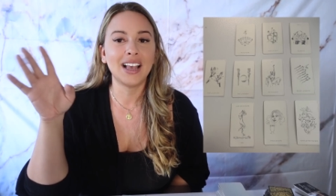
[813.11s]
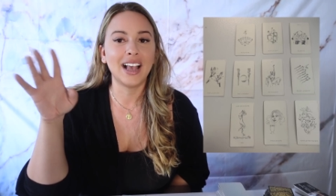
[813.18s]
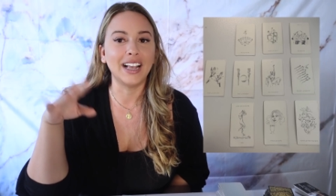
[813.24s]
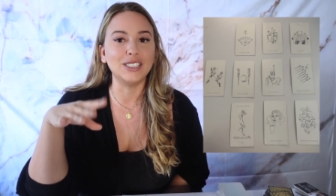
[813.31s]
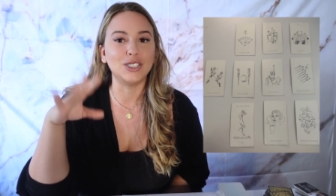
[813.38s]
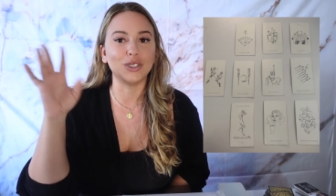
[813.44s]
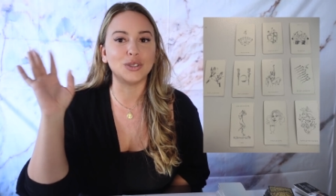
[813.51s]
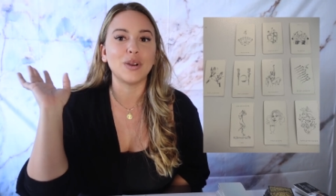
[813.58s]
I
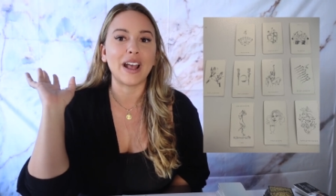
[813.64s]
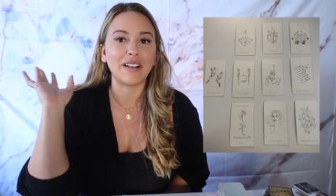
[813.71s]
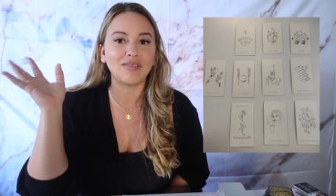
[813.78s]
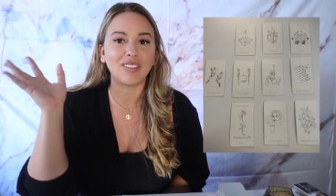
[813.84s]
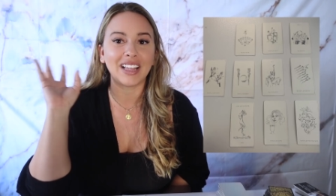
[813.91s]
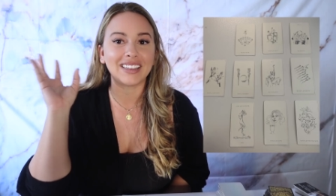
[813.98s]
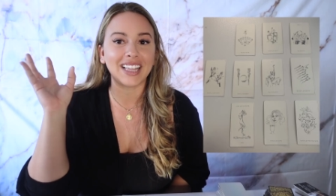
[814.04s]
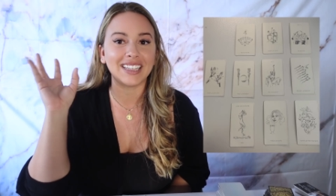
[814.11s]
do have
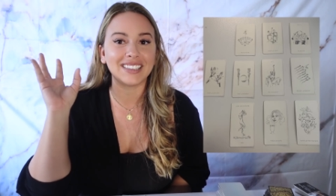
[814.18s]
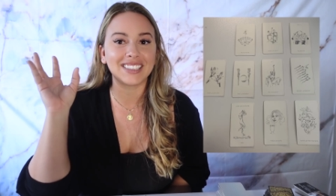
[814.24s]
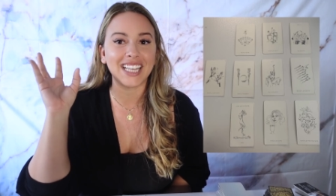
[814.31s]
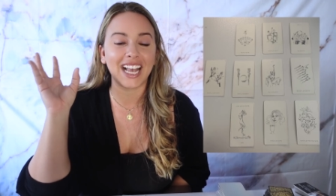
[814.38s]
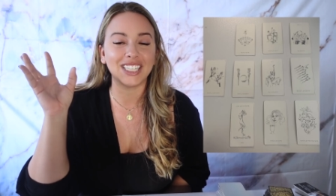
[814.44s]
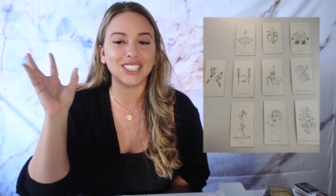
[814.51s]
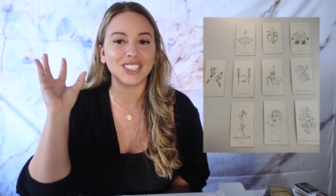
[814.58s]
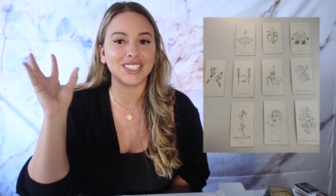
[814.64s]
like that
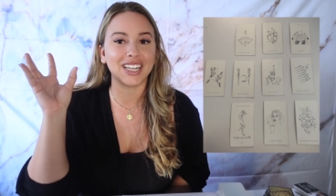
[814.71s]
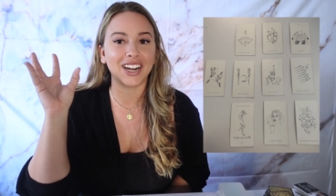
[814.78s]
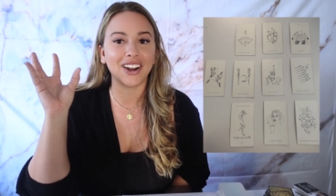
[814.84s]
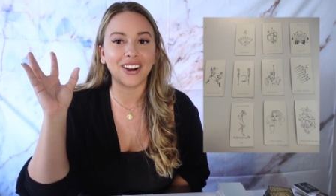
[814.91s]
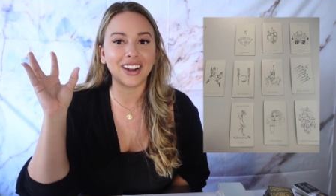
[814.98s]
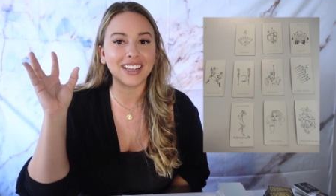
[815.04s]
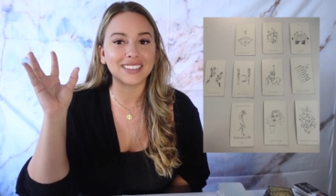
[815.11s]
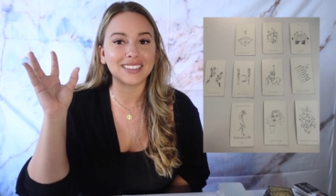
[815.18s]

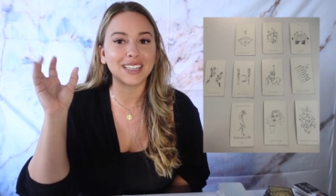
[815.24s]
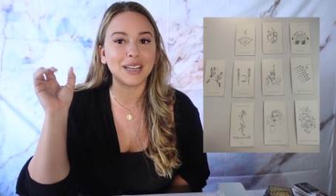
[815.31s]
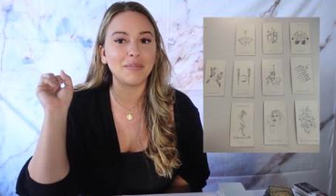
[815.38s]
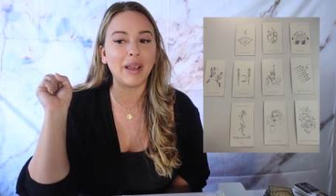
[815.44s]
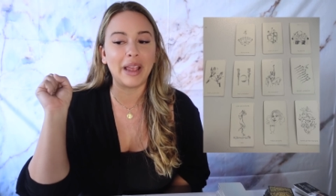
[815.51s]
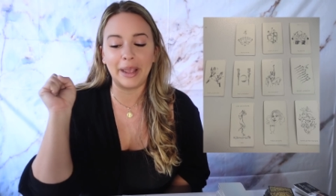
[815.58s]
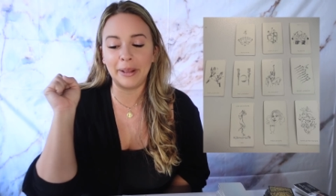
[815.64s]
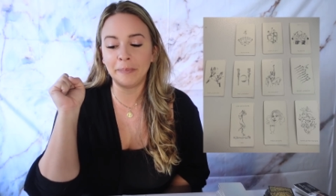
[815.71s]
Sagittarius in
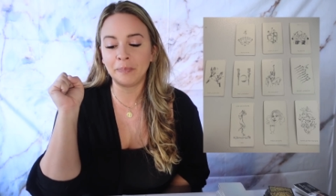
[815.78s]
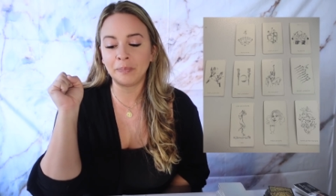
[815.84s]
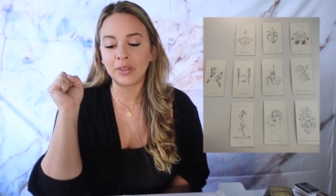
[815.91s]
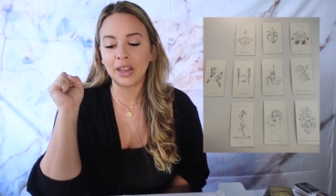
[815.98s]
me.